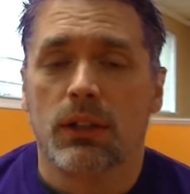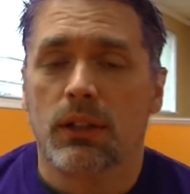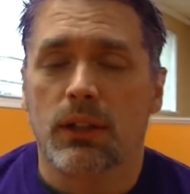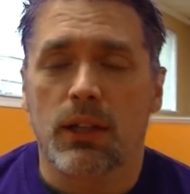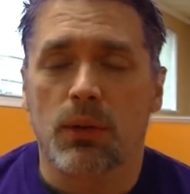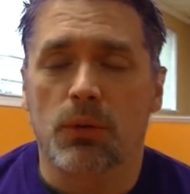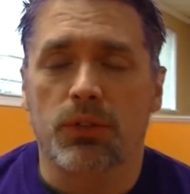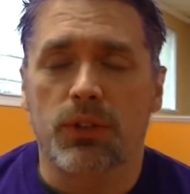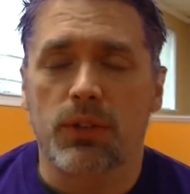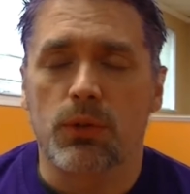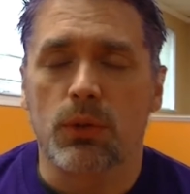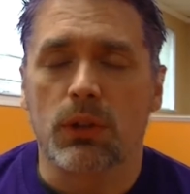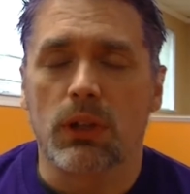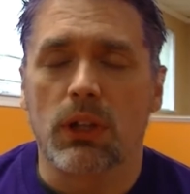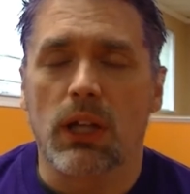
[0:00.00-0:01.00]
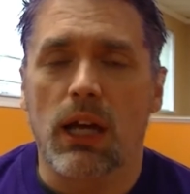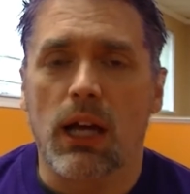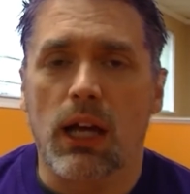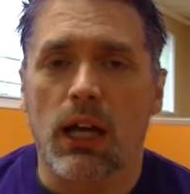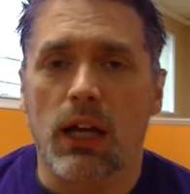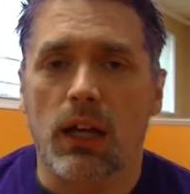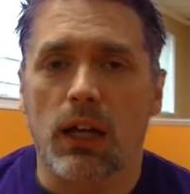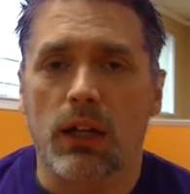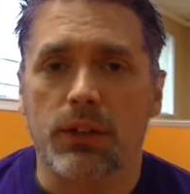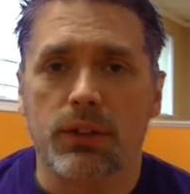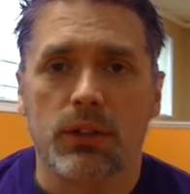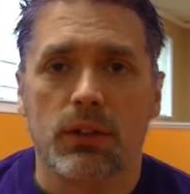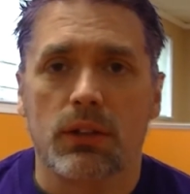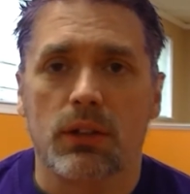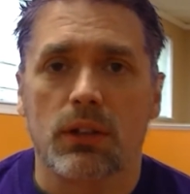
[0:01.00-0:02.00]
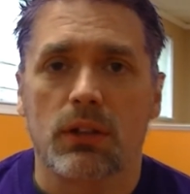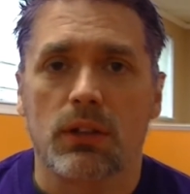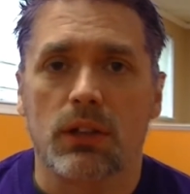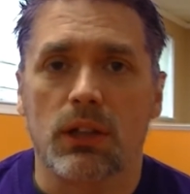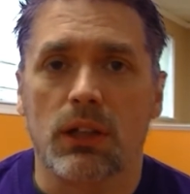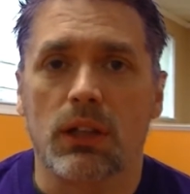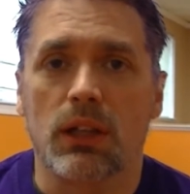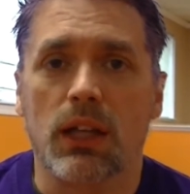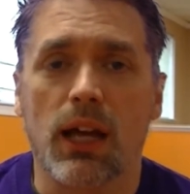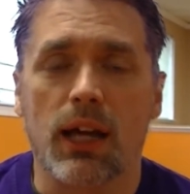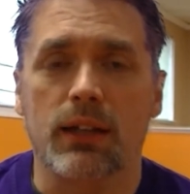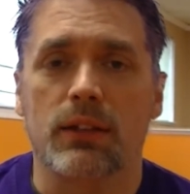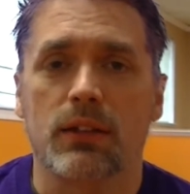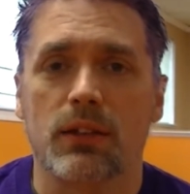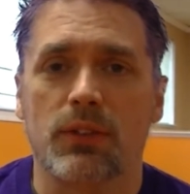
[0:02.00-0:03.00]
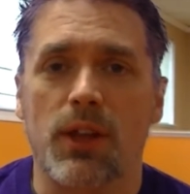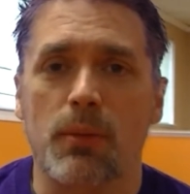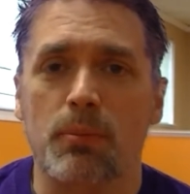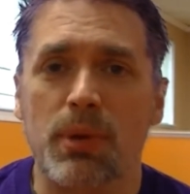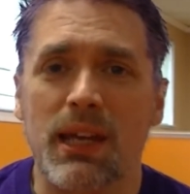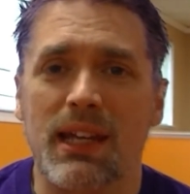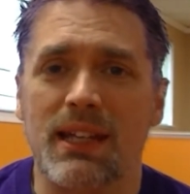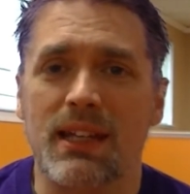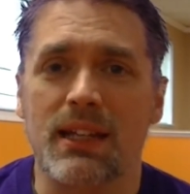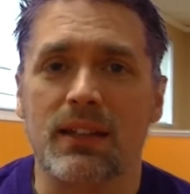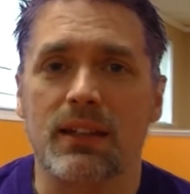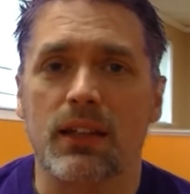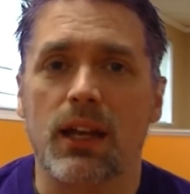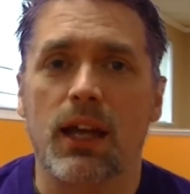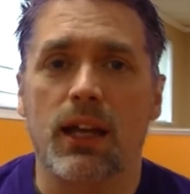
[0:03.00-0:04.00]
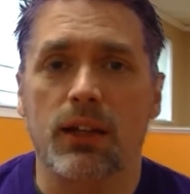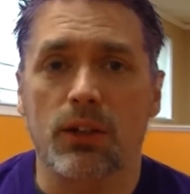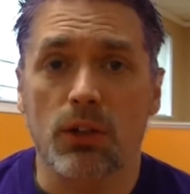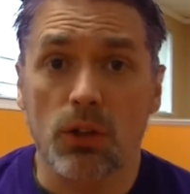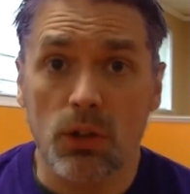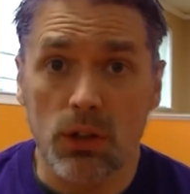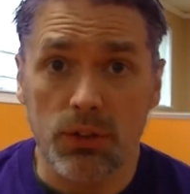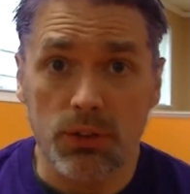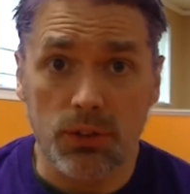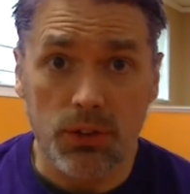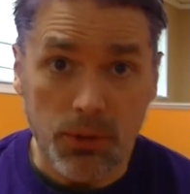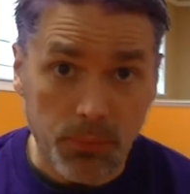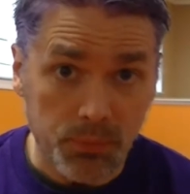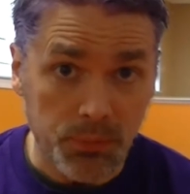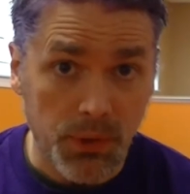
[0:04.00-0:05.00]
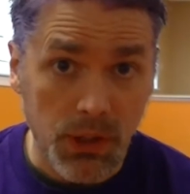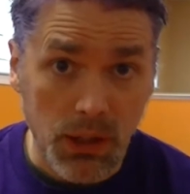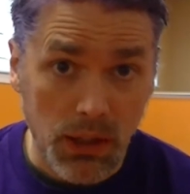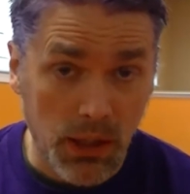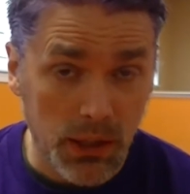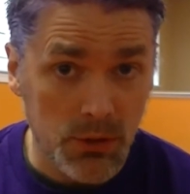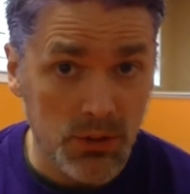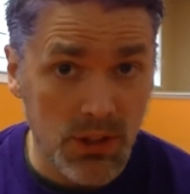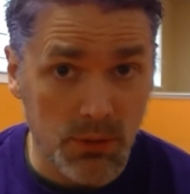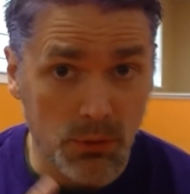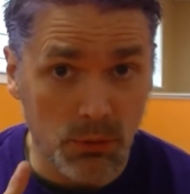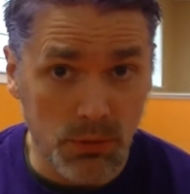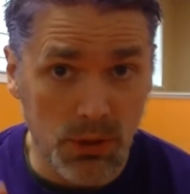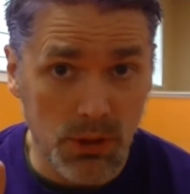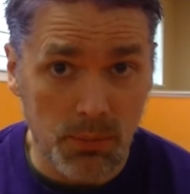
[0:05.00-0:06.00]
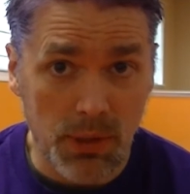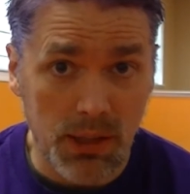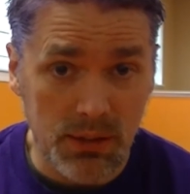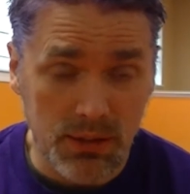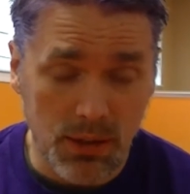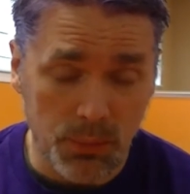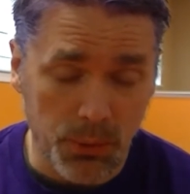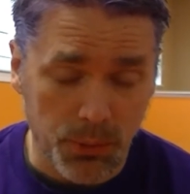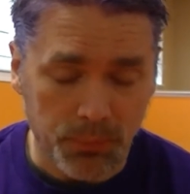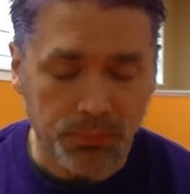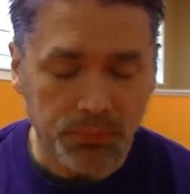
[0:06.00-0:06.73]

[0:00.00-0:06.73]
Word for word: that will save you a lot of that pain that anger causes. And I used to have a really bad temper.